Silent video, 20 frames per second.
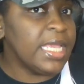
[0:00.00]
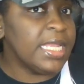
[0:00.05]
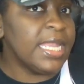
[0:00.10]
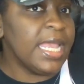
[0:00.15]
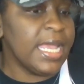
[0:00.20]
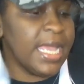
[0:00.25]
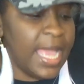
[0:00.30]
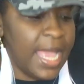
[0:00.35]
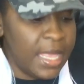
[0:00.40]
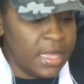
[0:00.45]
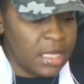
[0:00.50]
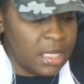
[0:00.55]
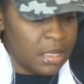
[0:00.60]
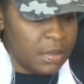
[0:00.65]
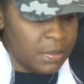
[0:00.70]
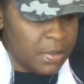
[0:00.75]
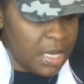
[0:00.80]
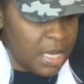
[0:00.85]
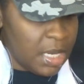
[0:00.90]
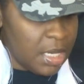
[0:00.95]
And I got
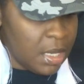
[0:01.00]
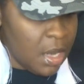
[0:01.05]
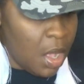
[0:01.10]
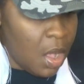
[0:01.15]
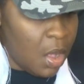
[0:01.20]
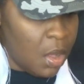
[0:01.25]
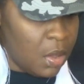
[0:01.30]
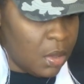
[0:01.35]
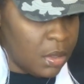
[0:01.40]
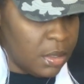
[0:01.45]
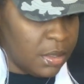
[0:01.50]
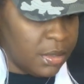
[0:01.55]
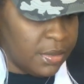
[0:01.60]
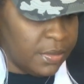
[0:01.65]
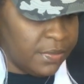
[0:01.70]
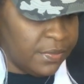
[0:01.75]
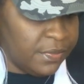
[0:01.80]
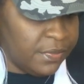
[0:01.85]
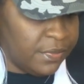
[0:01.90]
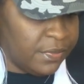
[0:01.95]
them in all
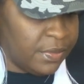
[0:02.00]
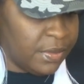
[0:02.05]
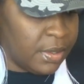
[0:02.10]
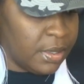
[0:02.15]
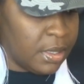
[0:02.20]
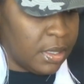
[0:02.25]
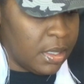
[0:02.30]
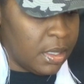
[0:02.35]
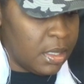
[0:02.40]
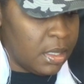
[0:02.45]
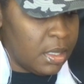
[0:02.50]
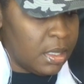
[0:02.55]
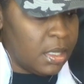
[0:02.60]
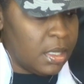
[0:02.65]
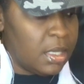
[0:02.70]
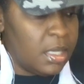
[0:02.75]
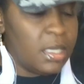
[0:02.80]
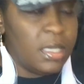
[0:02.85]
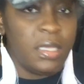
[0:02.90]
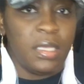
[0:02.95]

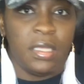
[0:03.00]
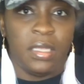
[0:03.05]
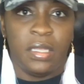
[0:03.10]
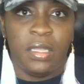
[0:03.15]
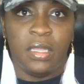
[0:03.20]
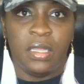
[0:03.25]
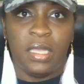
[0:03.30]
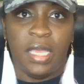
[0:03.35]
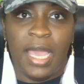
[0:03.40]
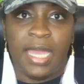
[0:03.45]
of,